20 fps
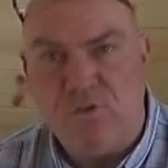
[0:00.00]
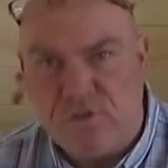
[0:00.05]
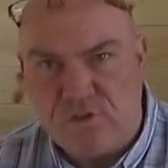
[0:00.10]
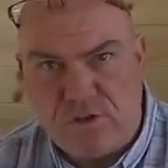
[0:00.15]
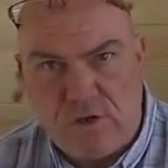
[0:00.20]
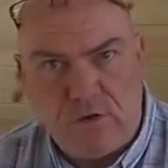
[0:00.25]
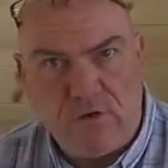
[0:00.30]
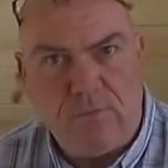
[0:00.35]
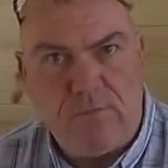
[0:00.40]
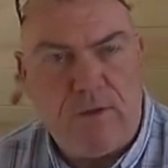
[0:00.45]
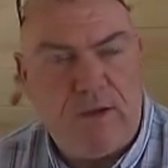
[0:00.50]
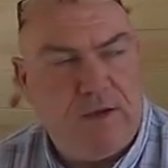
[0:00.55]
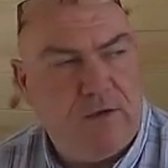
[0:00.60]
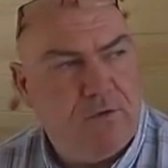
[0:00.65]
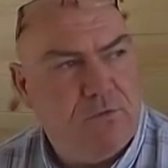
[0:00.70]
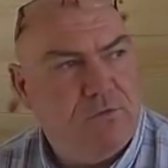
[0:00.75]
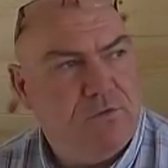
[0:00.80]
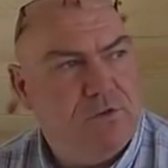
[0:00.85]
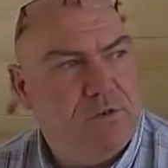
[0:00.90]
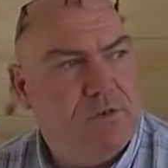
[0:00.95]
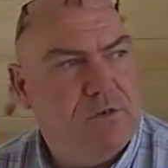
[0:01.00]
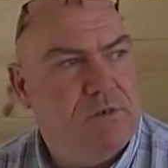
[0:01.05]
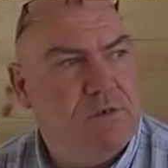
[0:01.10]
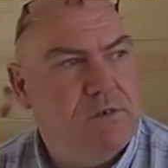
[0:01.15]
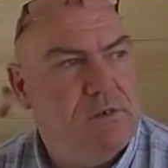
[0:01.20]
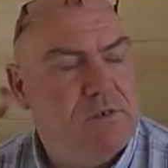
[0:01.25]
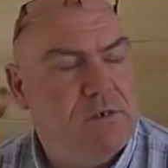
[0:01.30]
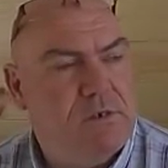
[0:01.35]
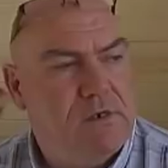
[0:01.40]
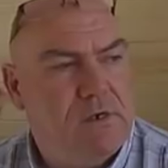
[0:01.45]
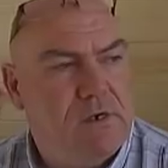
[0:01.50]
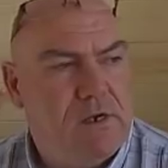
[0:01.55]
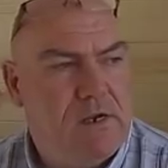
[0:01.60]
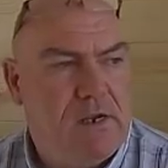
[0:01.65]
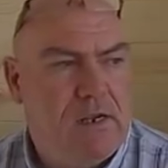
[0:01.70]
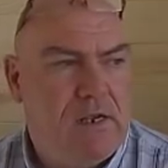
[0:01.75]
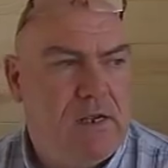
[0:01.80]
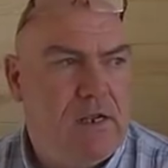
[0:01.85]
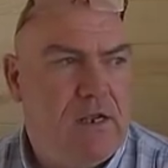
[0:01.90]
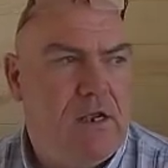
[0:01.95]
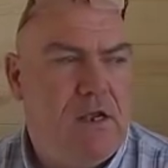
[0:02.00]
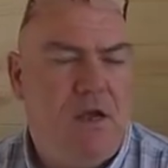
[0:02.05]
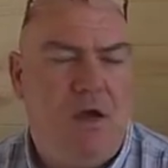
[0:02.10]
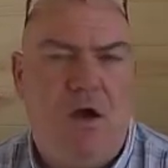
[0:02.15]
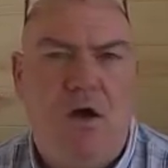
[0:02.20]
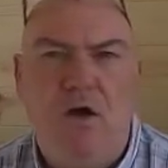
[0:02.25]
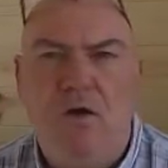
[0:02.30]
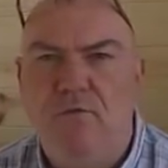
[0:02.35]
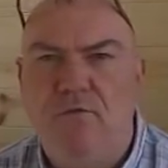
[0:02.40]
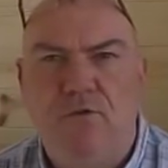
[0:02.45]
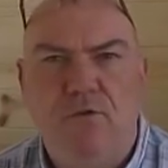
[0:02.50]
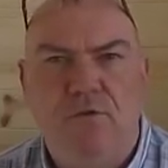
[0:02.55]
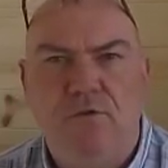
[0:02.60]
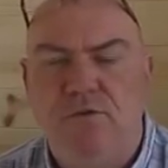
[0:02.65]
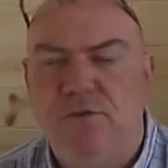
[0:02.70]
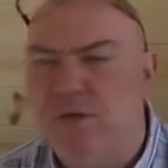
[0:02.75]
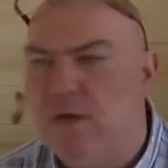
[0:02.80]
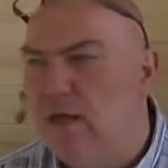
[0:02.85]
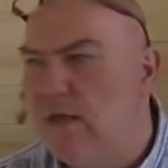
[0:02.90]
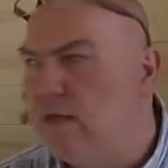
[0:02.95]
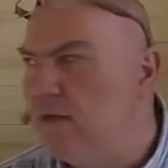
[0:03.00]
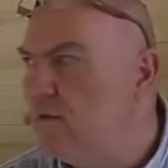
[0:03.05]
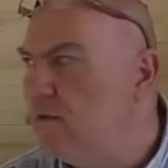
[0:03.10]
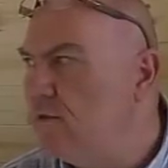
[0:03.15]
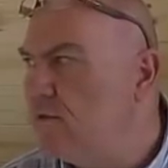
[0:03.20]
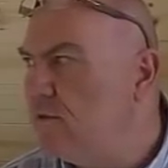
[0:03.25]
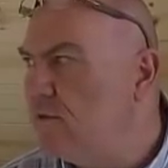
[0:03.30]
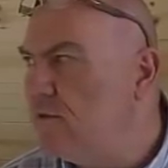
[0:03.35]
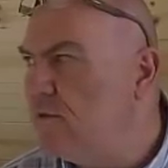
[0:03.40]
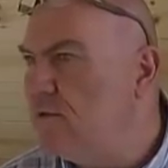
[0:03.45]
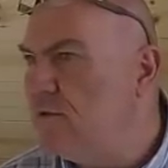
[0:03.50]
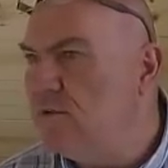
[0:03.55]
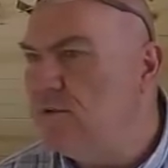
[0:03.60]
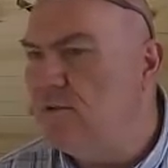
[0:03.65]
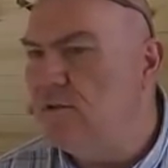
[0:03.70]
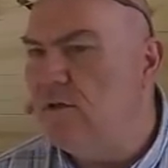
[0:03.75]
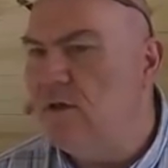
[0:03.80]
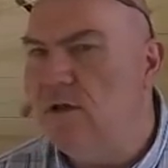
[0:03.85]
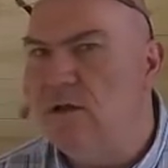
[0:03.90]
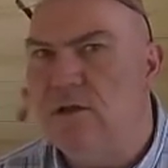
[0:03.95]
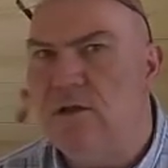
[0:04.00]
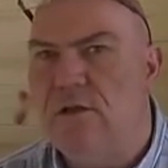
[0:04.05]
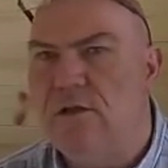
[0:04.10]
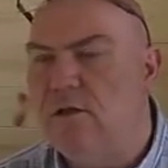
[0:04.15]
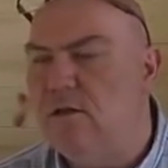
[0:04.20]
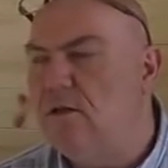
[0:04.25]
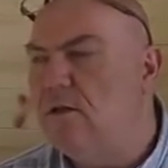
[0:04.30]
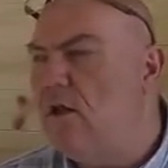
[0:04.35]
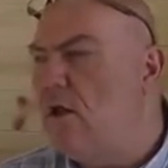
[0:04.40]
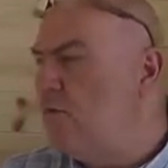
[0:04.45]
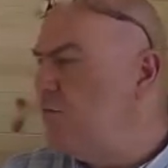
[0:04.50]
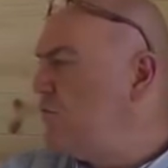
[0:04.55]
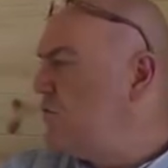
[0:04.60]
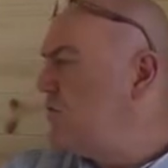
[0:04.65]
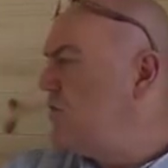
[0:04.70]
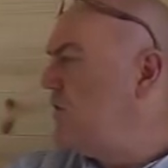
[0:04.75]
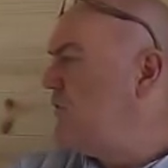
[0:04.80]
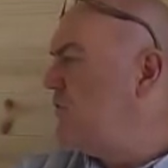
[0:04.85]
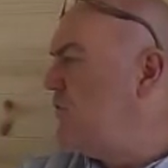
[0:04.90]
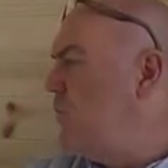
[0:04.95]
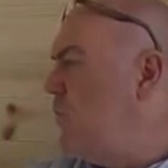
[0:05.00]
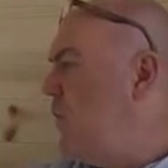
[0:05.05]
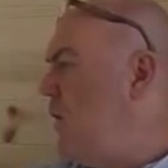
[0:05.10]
the solar panels. I've looked at loads of different